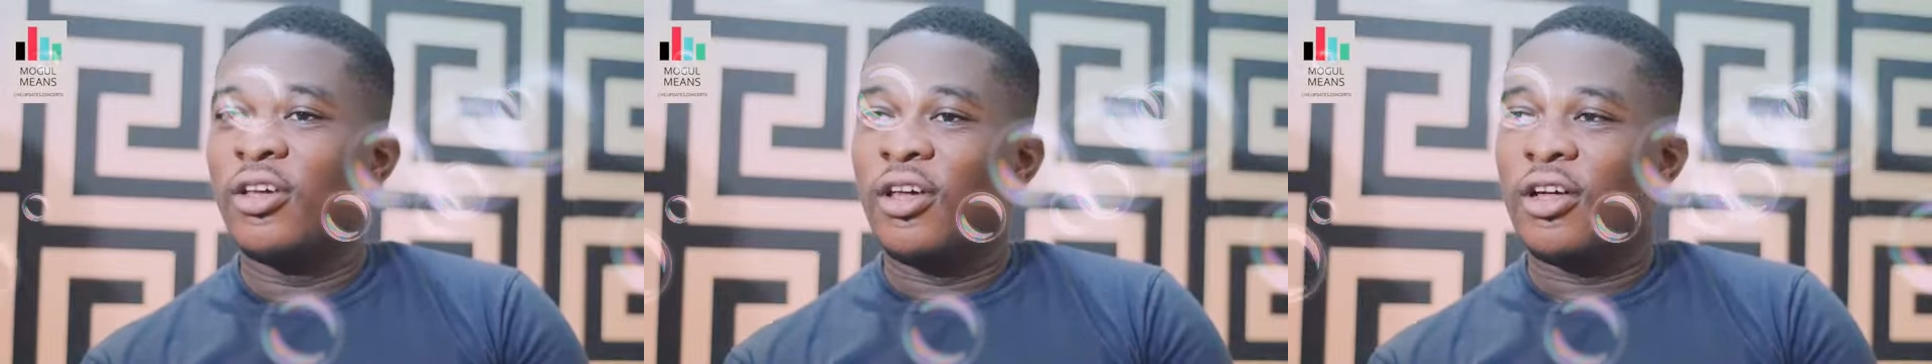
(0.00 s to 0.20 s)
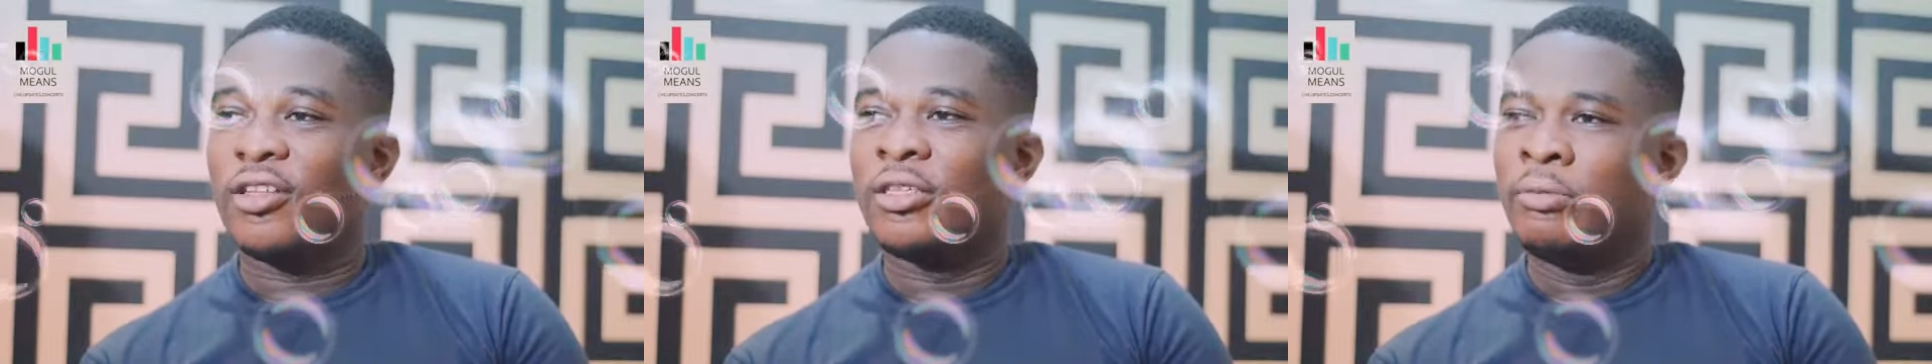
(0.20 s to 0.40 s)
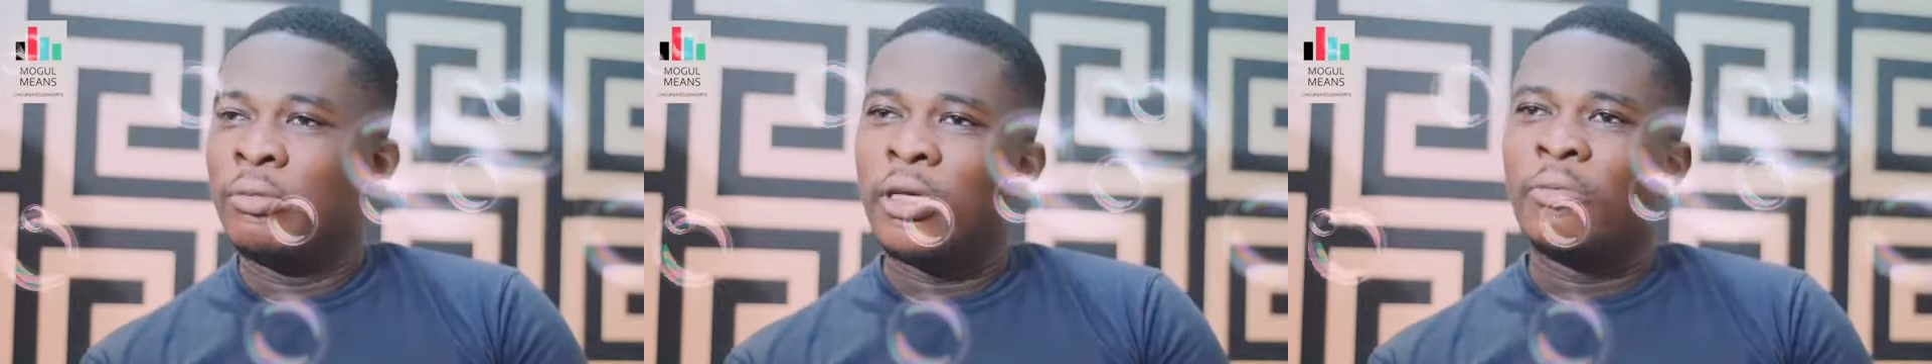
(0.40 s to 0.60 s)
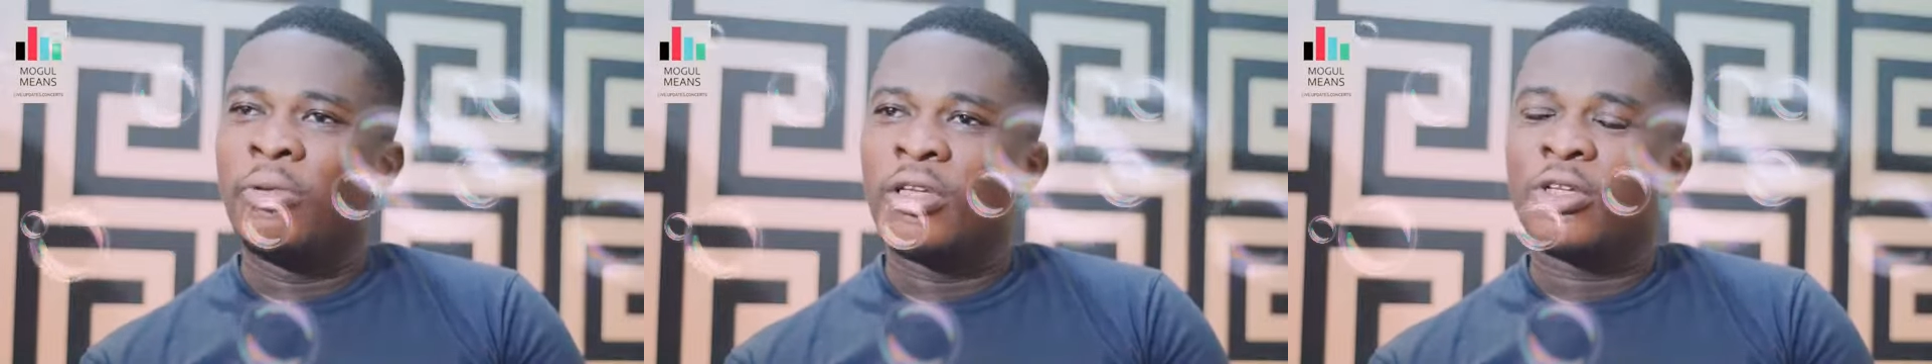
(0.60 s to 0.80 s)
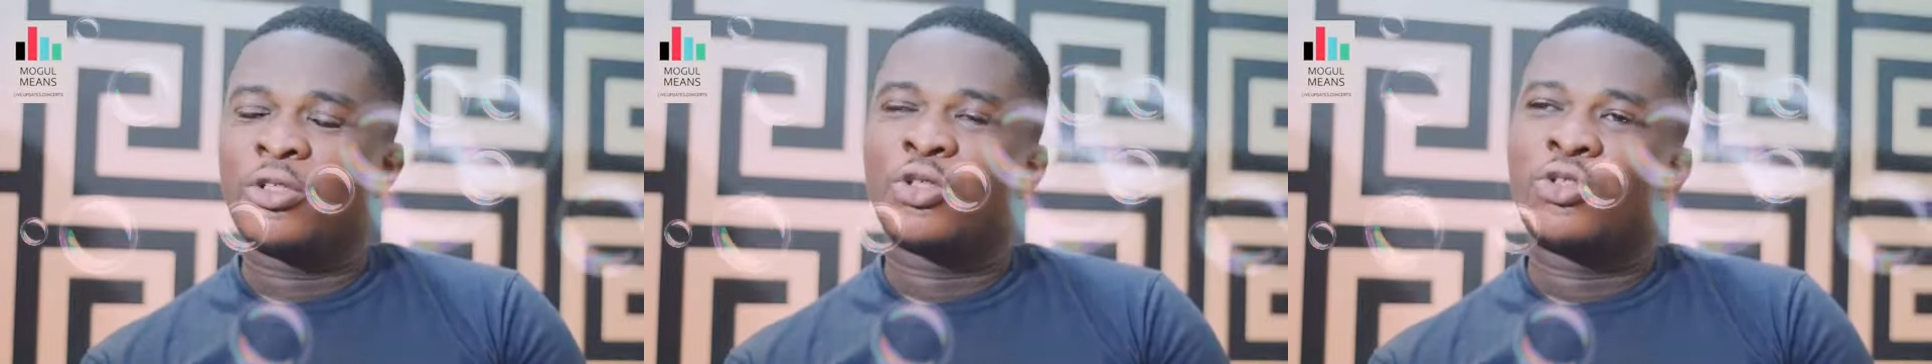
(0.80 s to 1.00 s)
I think maybe
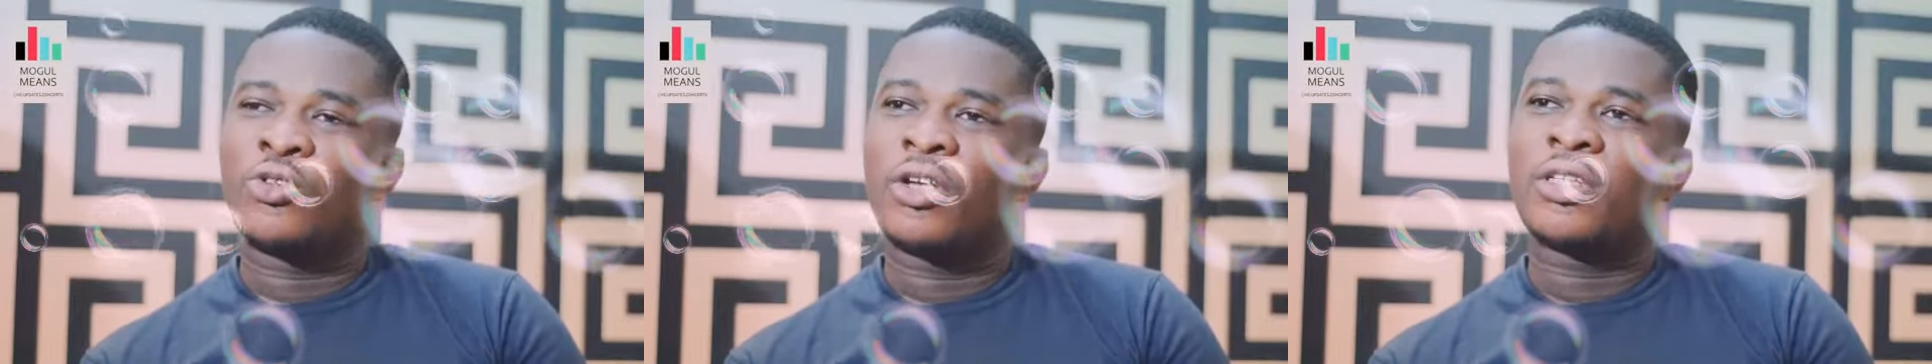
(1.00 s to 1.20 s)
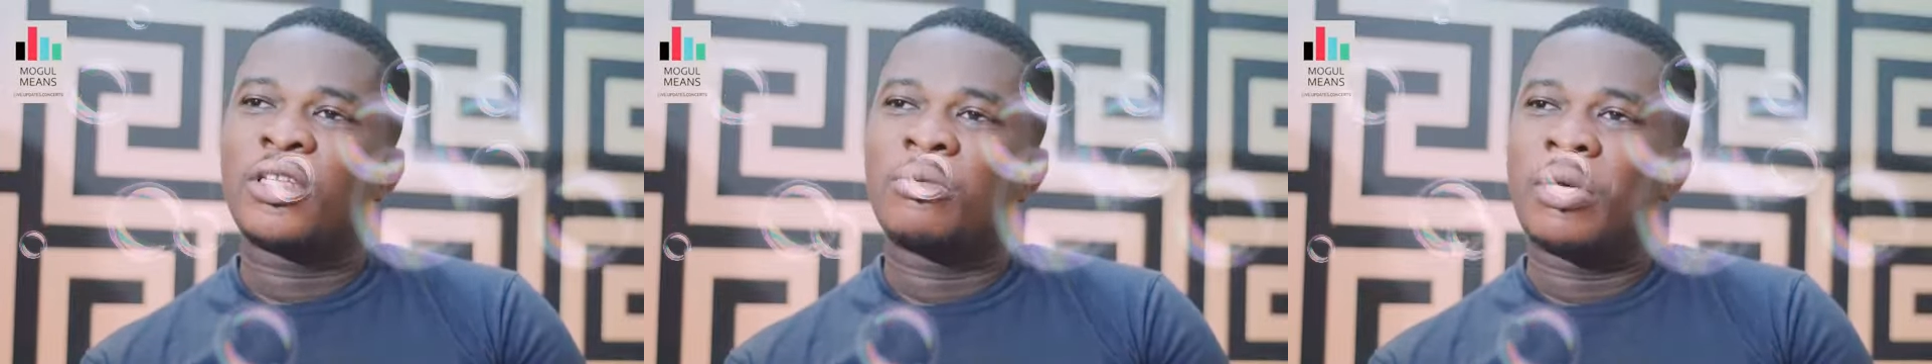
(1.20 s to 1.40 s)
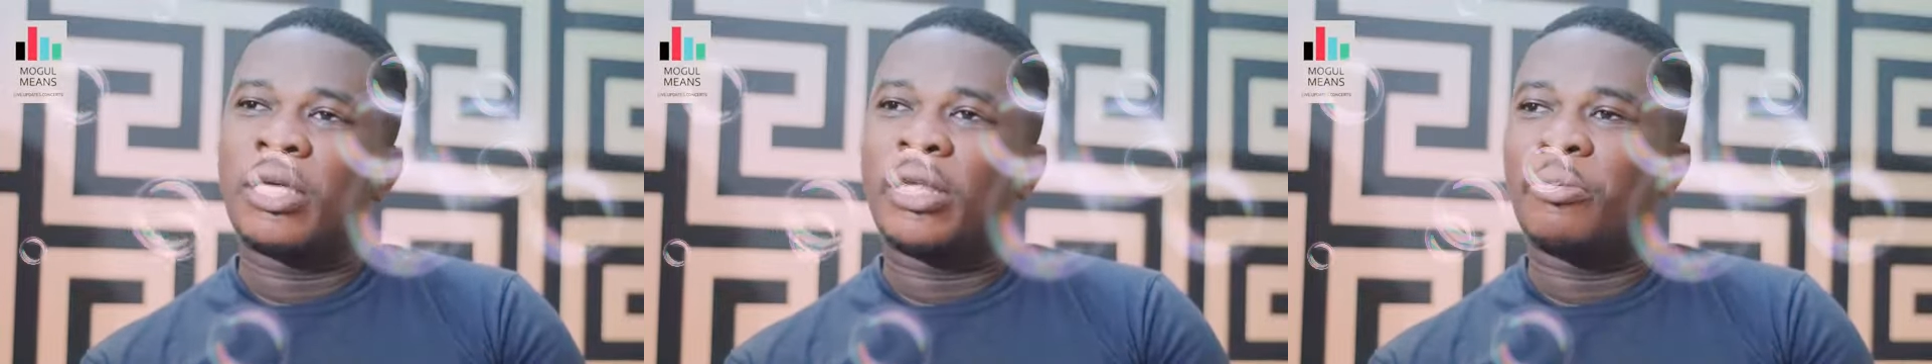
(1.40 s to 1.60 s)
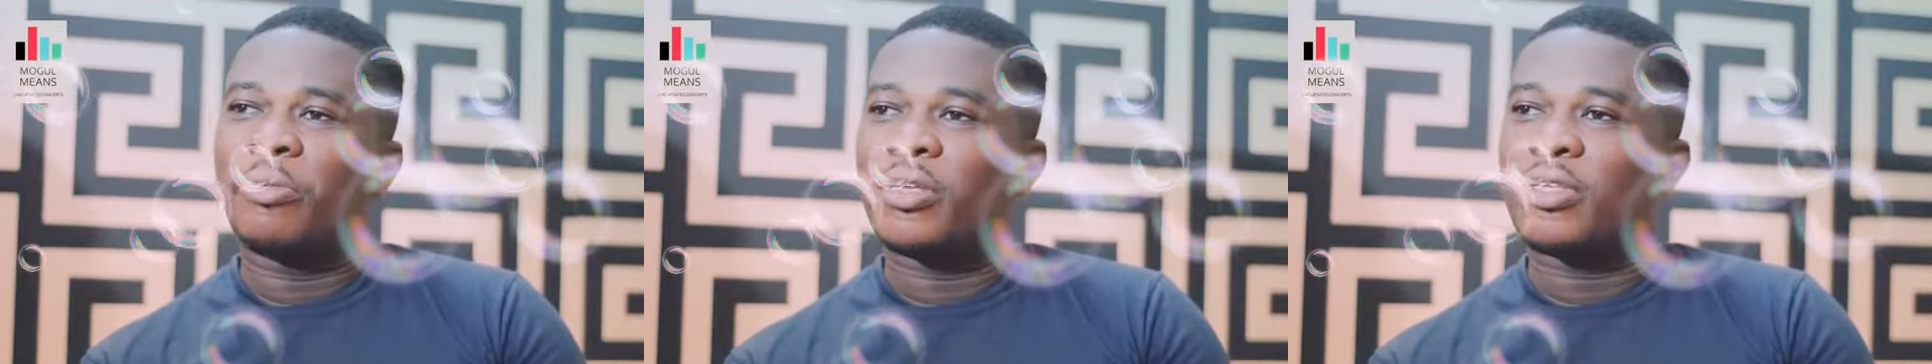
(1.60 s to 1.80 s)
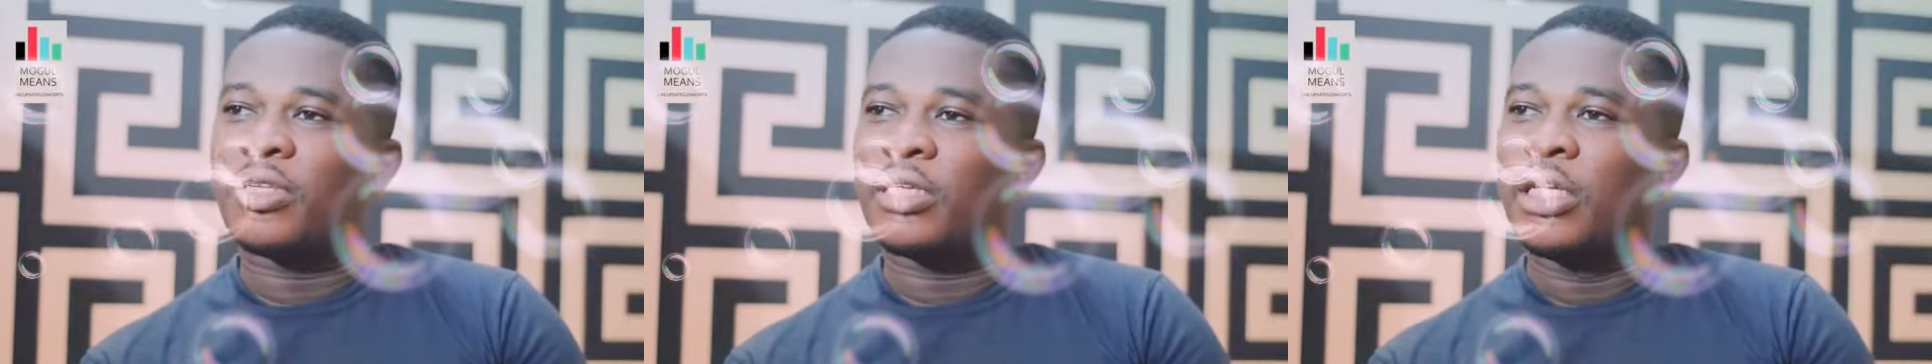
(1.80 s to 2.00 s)
they should try some other
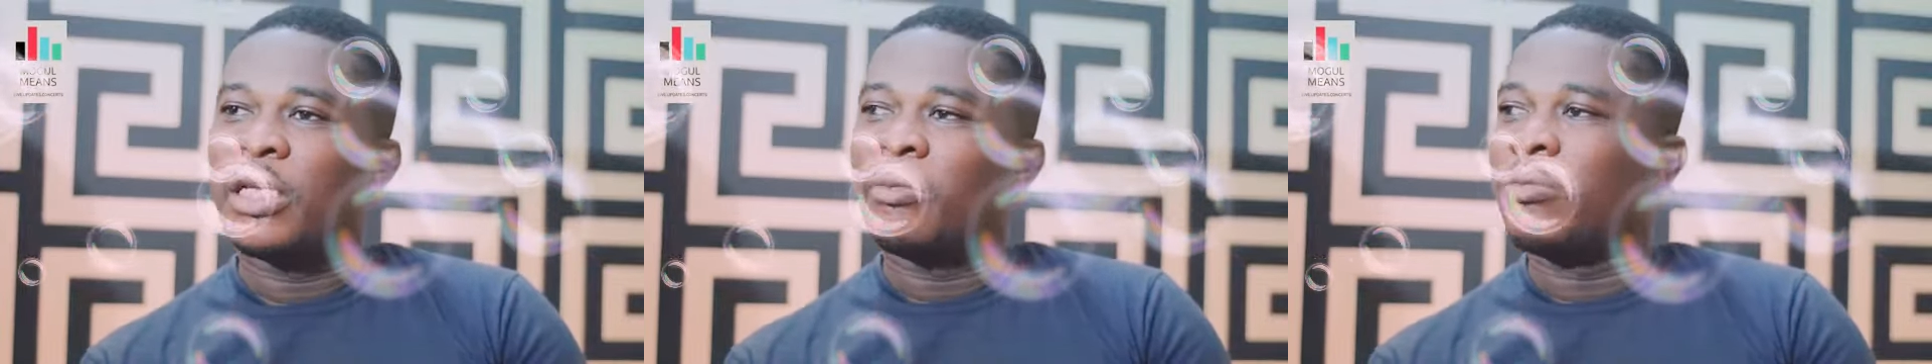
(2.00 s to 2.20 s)
person,